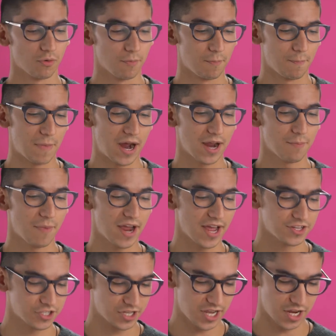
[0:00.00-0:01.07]
my
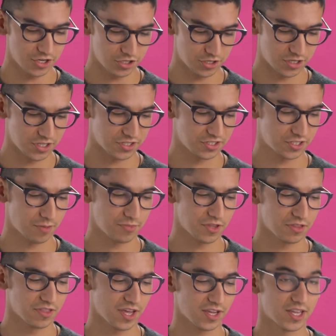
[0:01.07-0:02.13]
education is
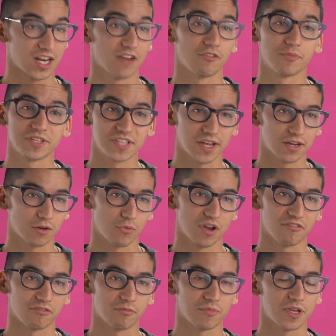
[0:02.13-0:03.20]
something that can never be taken away
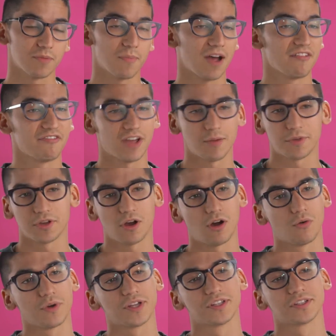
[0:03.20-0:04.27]
from me. My family
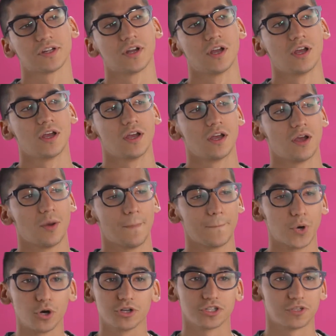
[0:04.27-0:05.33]
always
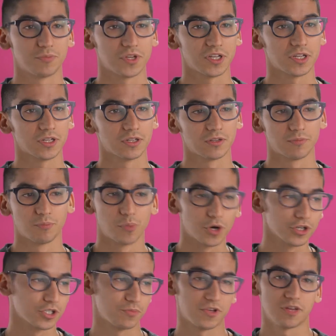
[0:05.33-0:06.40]
pushed me
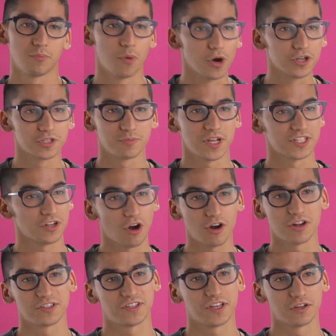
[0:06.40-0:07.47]
as
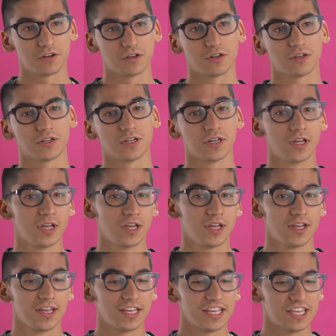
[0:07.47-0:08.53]
hard as they could,
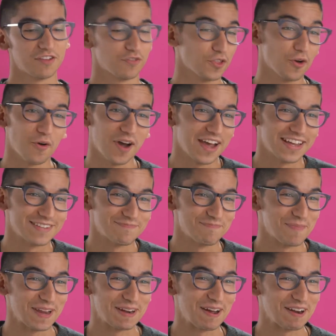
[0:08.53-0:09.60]
even though I
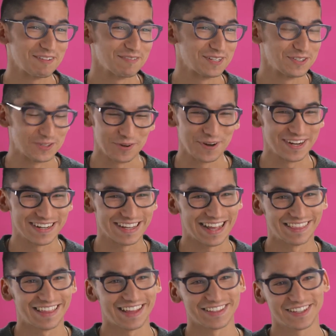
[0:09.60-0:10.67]
may not have enjoyed it
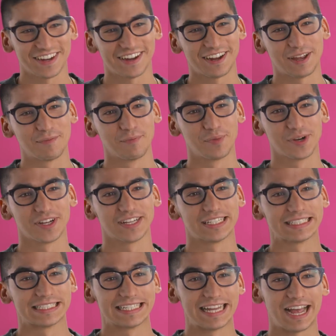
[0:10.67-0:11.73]
at that time.
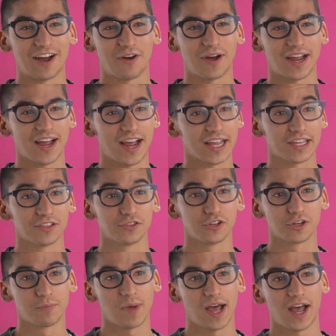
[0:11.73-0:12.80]
But now I can
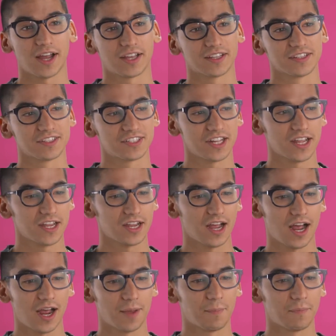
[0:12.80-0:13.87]
look back and say
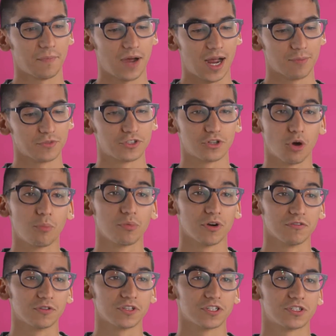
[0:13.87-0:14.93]
I'm so
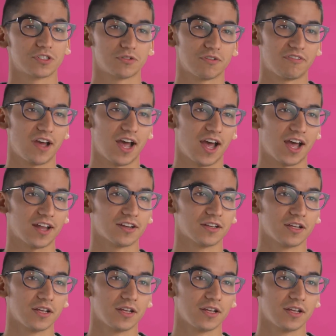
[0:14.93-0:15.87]
privileged to have had